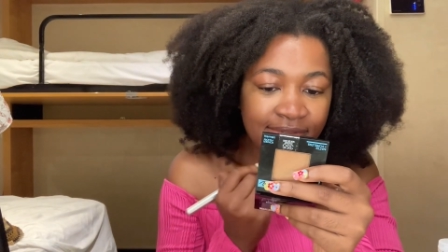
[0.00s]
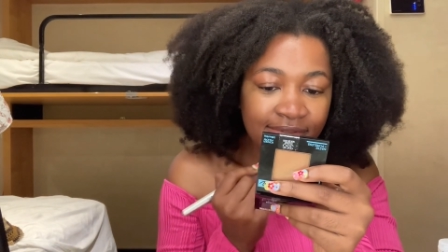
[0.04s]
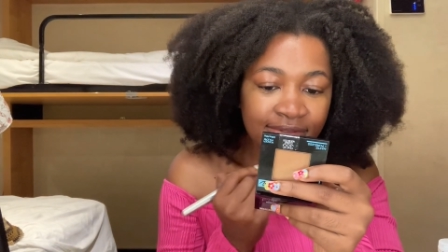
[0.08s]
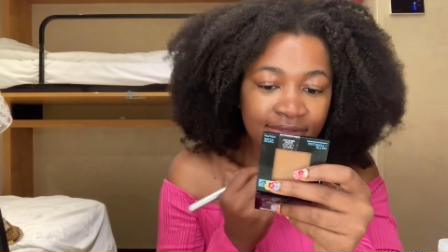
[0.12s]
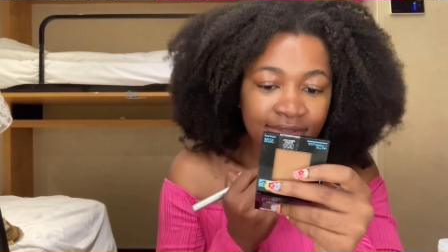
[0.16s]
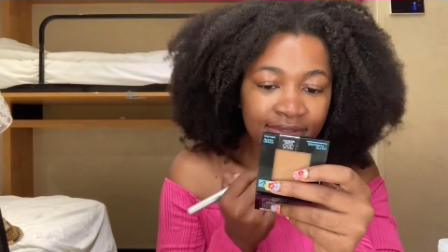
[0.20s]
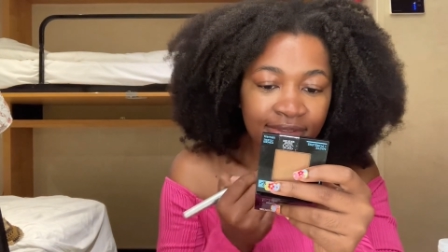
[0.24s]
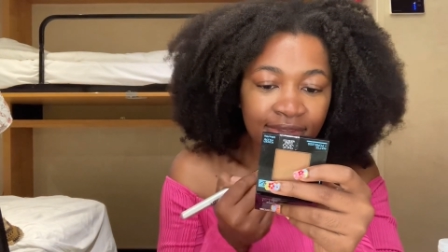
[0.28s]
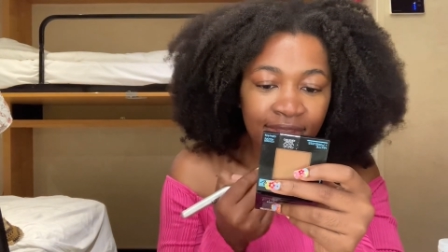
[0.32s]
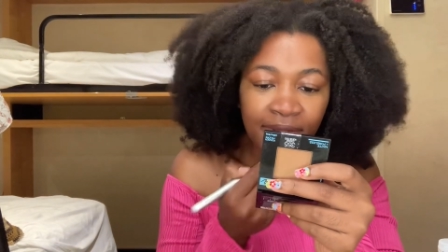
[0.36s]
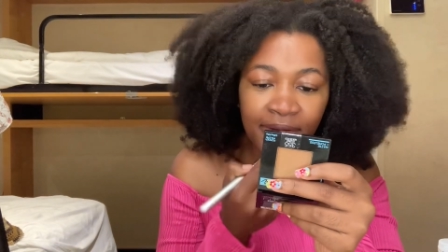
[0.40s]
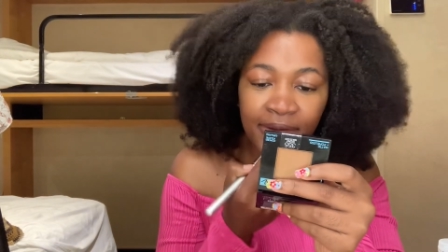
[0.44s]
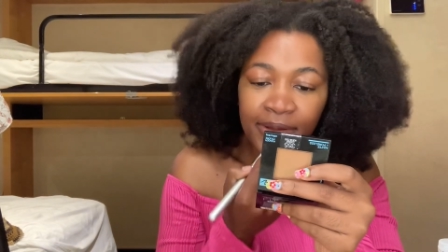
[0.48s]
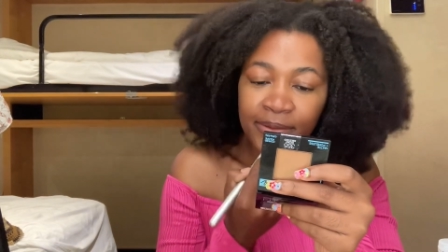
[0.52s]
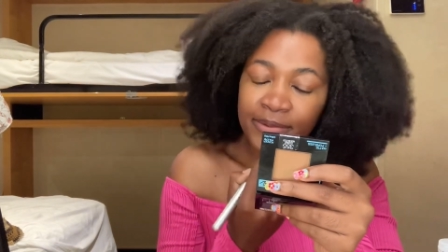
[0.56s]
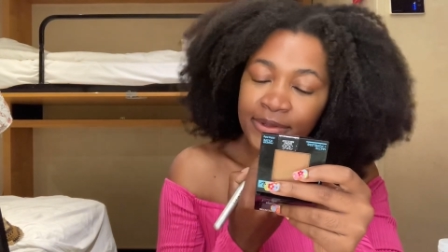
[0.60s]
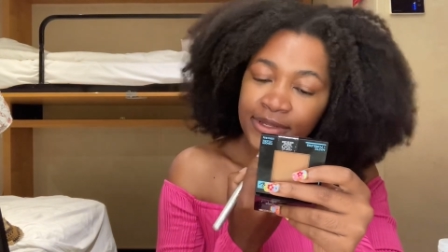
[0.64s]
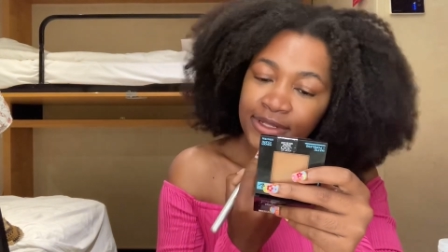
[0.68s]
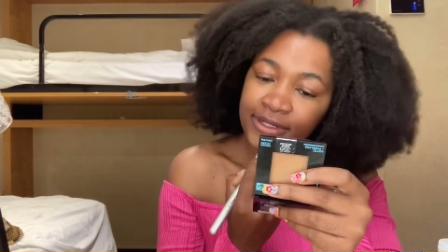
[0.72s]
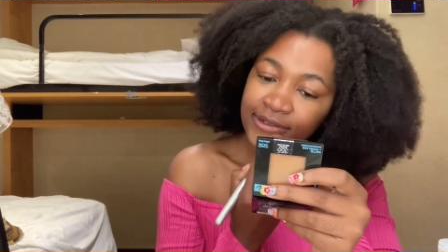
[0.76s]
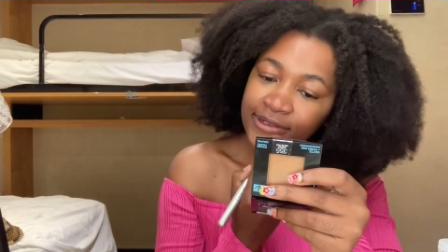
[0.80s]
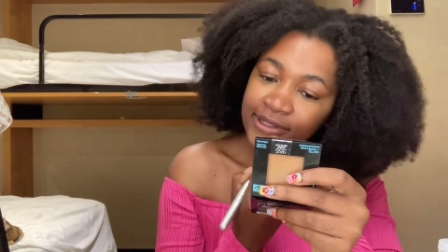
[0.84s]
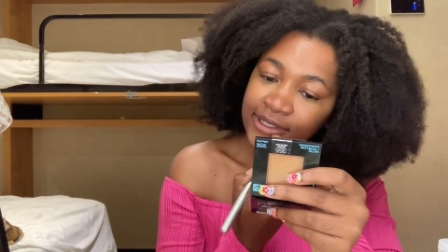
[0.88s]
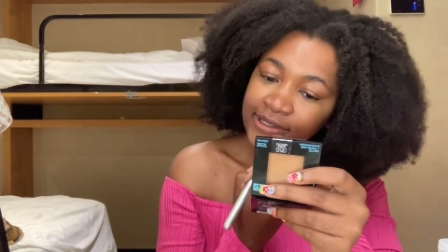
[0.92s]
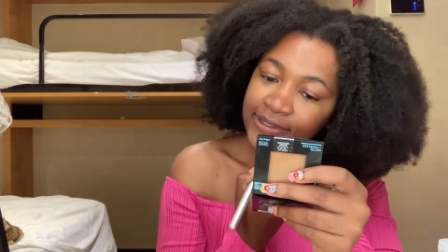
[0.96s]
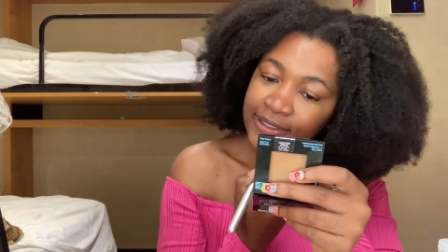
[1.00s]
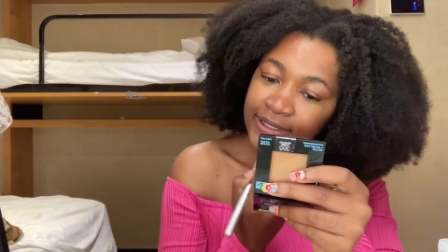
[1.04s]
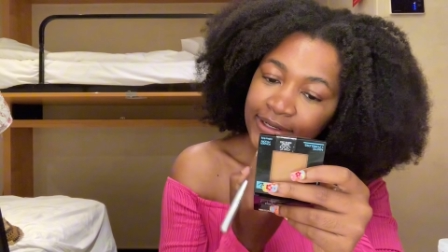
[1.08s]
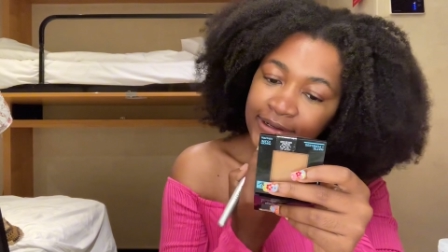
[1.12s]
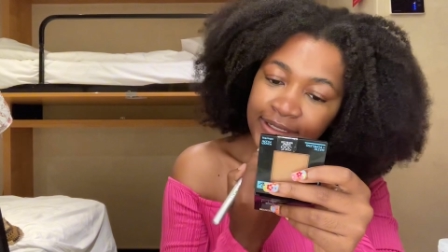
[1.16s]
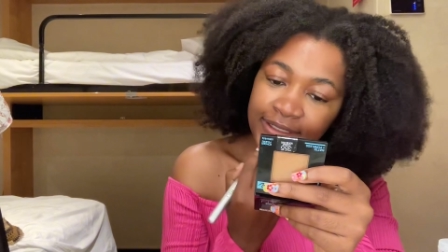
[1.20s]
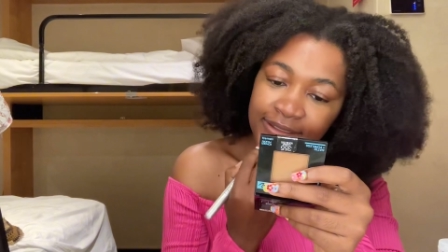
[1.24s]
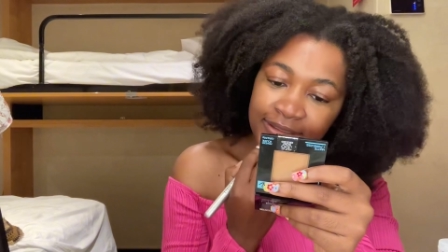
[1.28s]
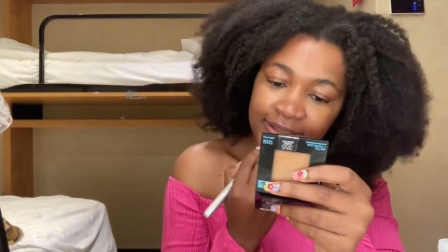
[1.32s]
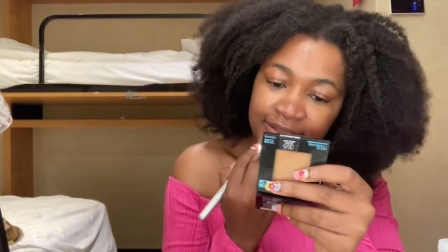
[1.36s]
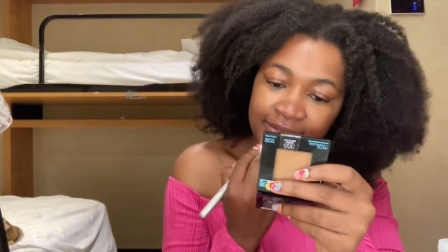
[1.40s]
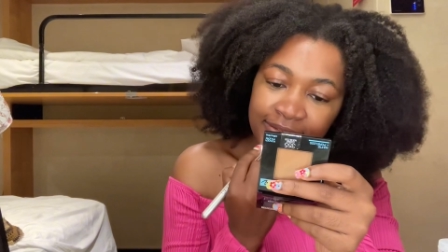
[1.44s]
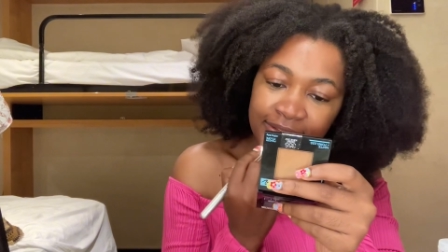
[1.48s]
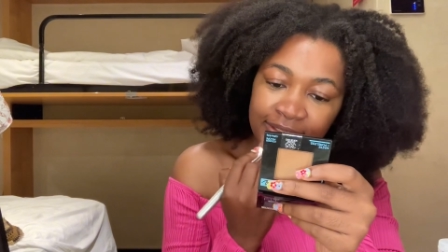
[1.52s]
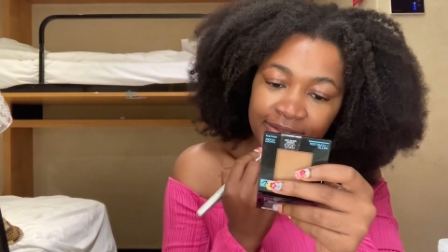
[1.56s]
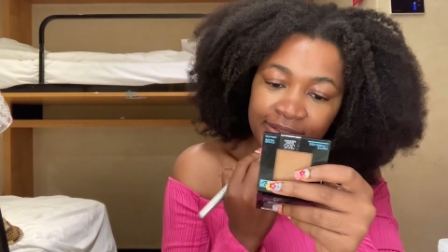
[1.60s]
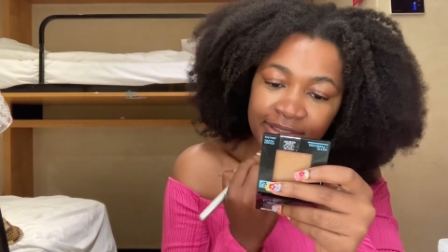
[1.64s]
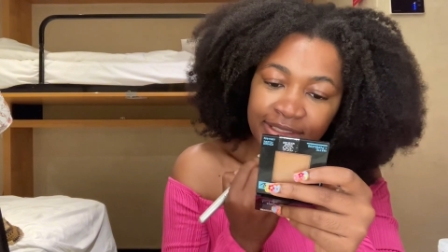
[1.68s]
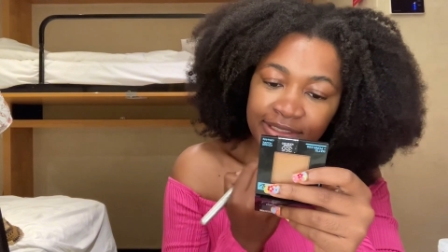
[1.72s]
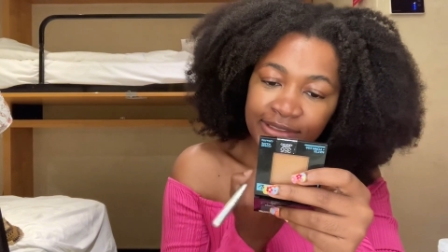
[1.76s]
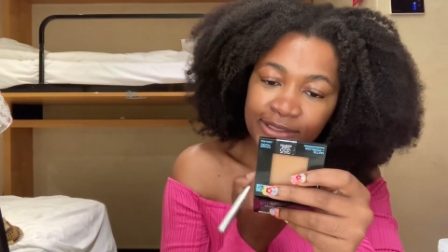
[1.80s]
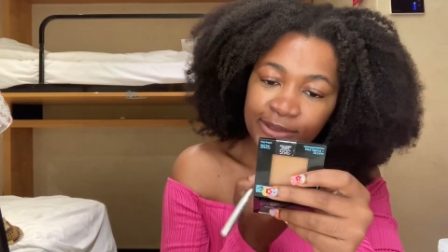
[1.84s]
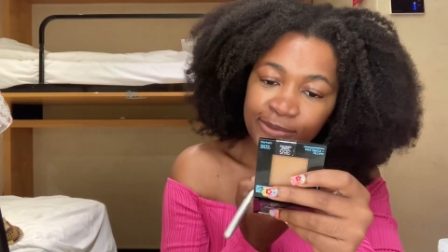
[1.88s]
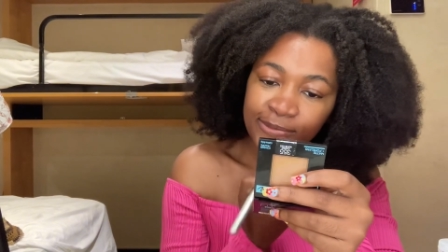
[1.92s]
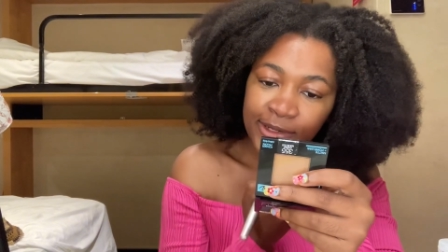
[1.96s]
No, I'm literally not doing
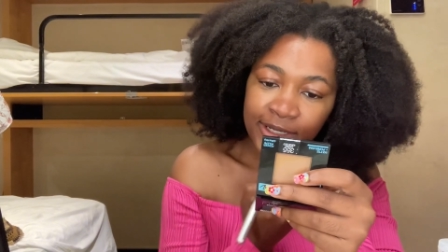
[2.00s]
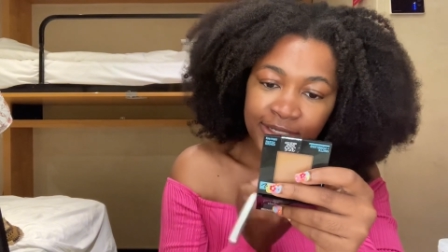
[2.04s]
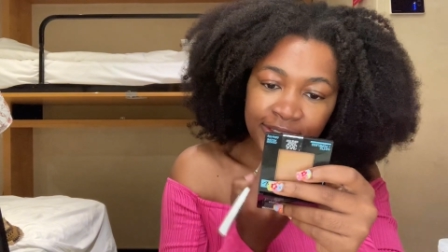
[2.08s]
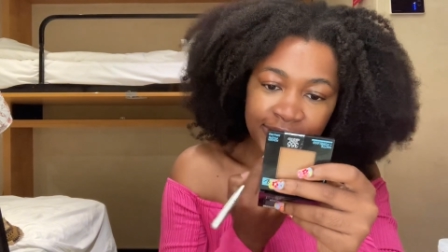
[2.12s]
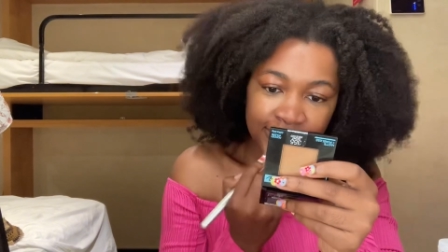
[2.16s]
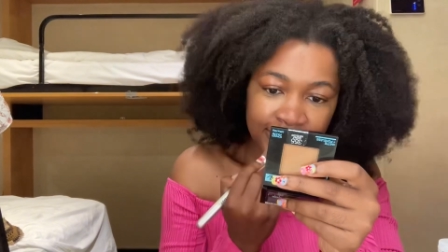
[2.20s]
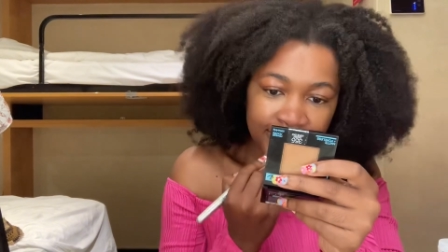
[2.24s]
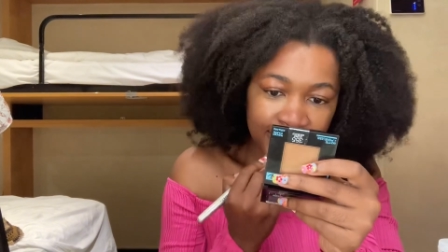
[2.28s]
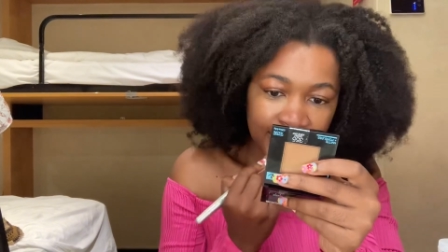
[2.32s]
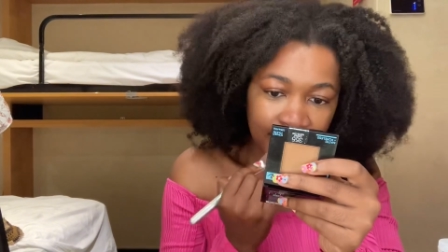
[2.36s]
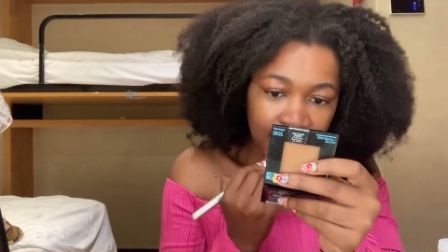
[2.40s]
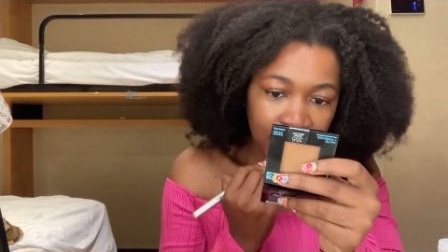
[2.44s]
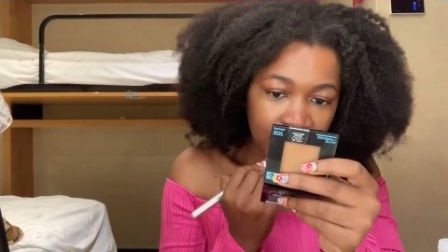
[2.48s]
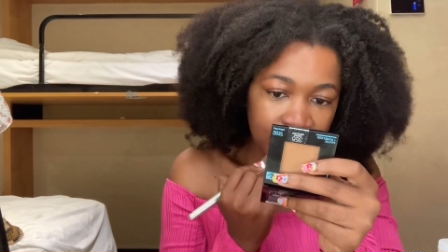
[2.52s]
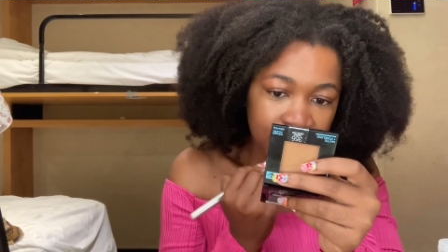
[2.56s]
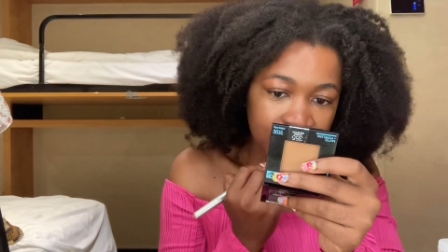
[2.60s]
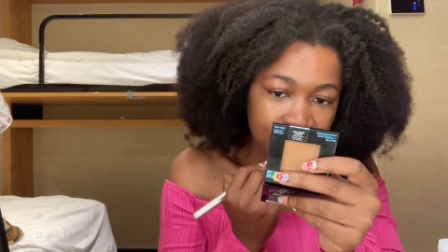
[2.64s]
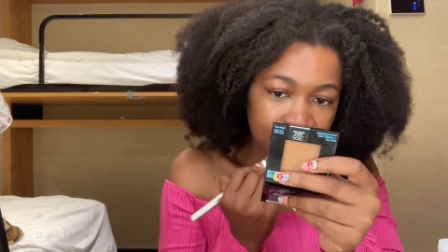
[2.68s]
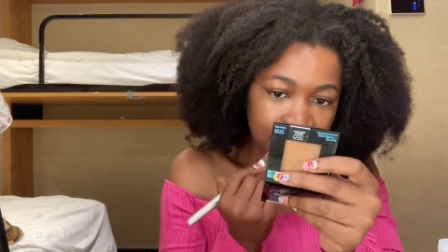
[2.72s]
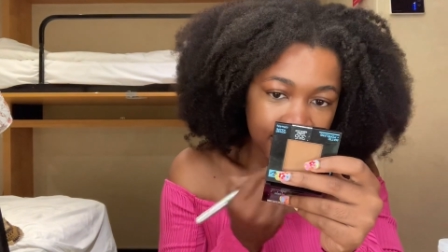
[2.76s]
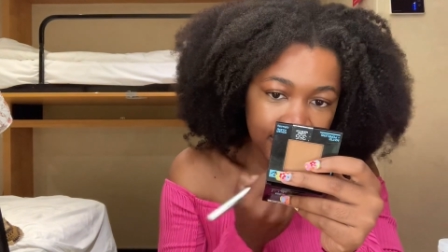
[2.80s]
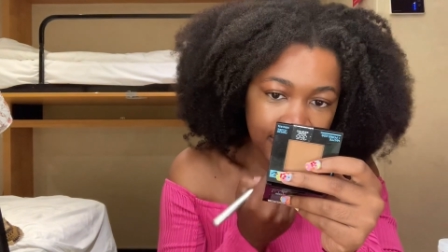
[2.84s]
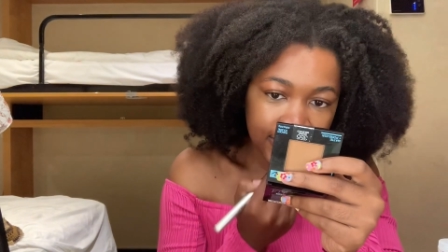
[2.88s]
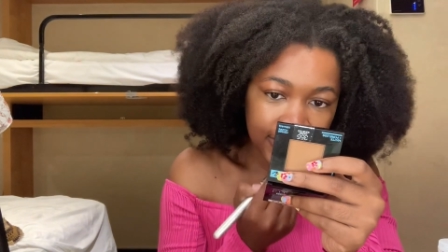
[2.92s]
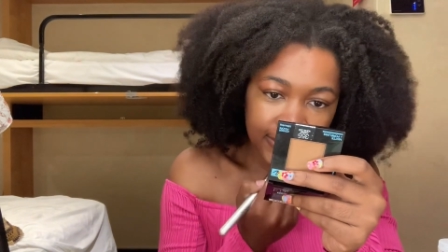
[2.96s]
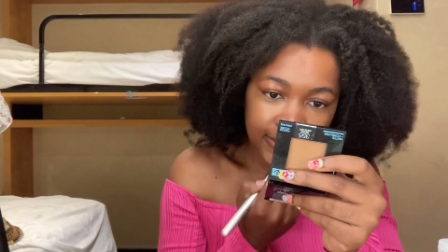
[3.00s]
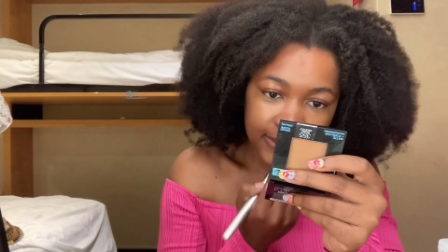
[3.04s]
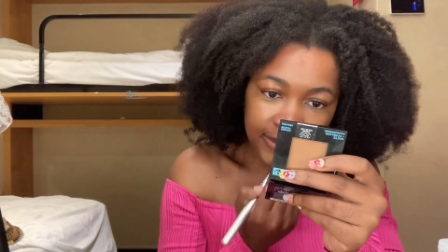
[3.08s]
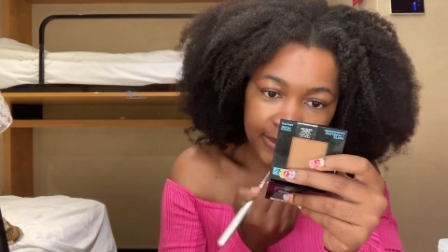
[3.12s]
too much. Like I said,